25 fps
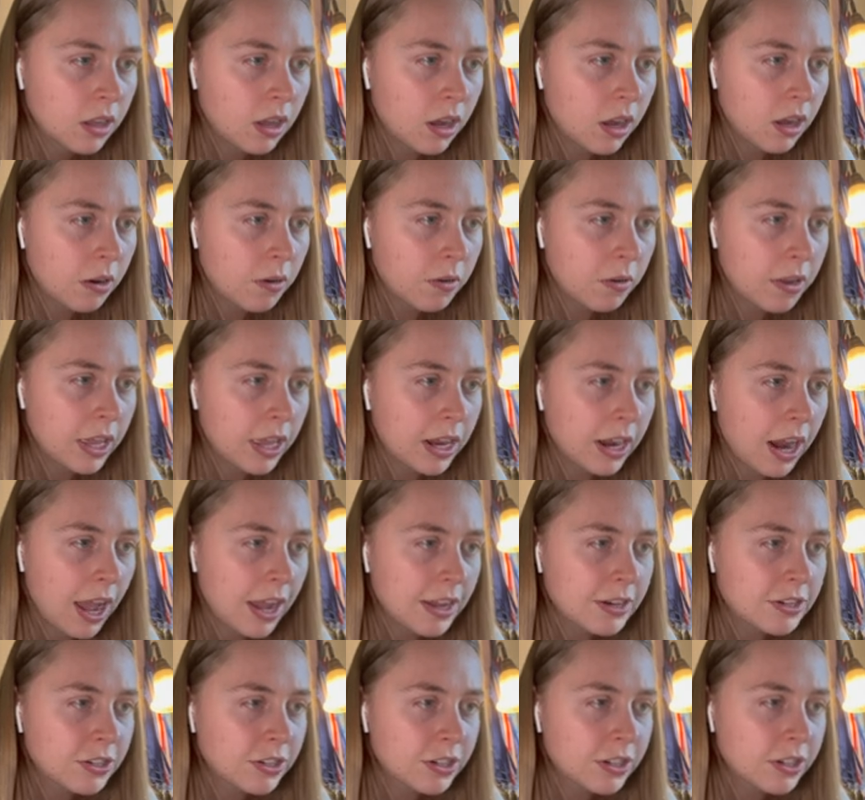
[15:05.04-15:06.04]
Oh, can I
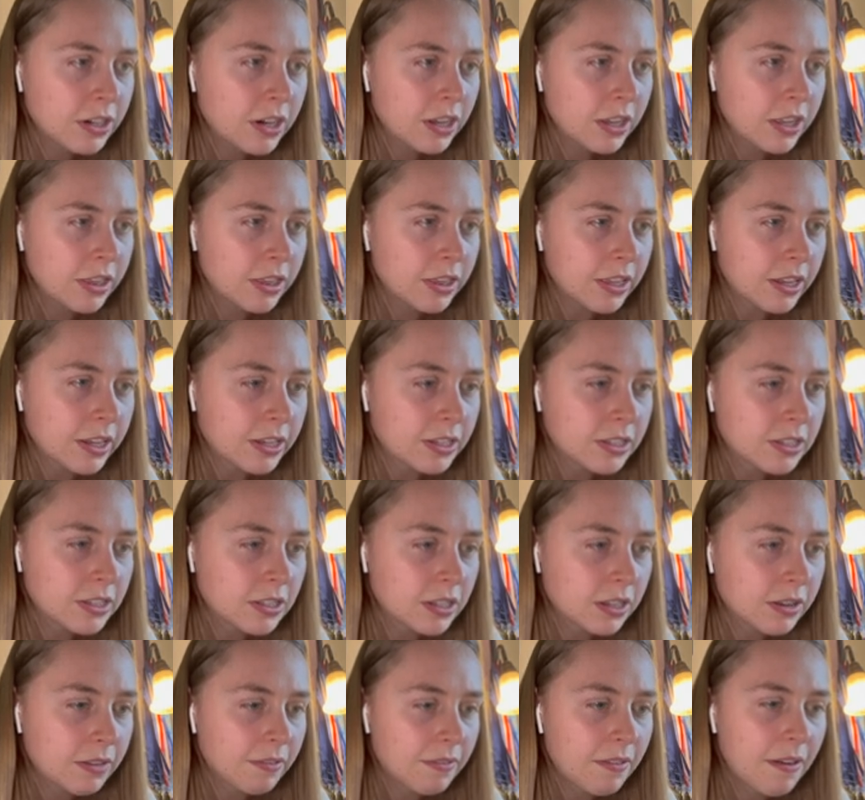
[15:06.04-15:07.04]
turn this?
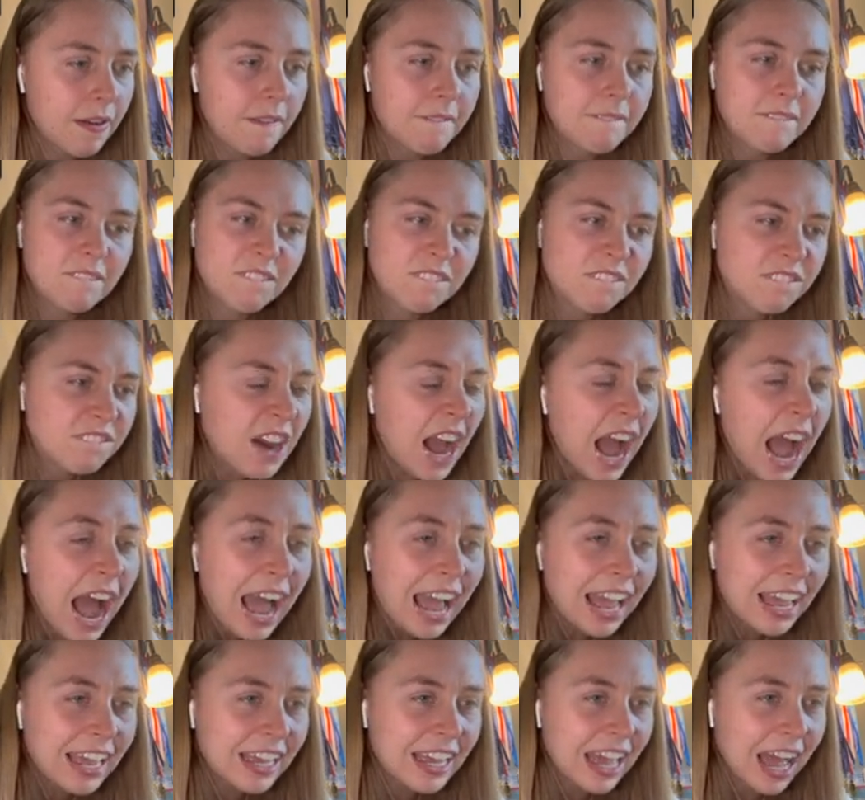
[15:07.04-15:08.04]

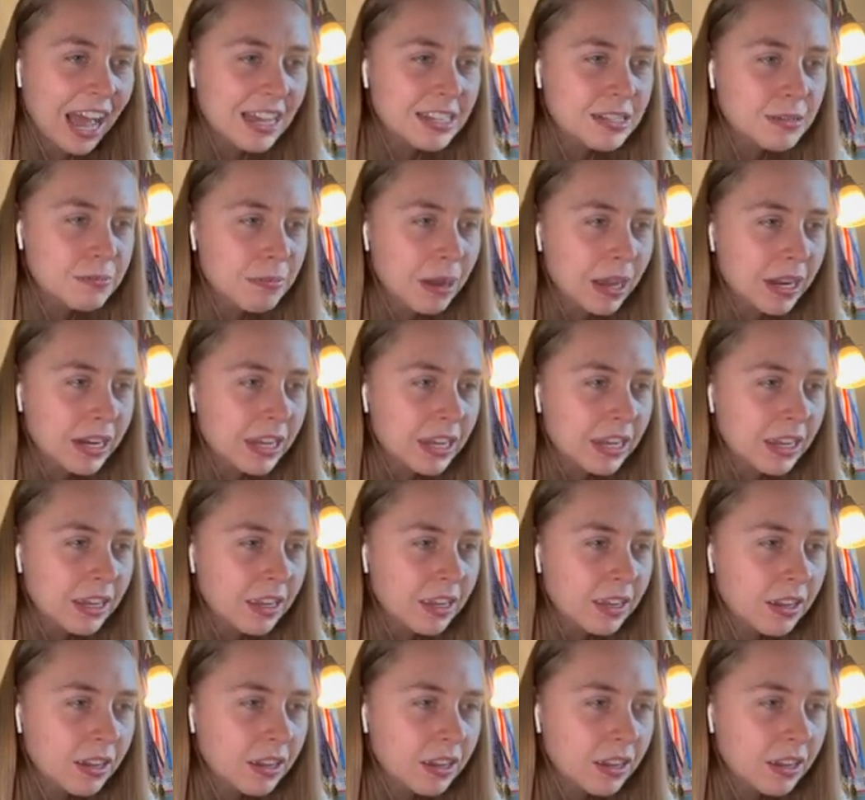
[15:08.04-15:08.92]
Ah, it costs money.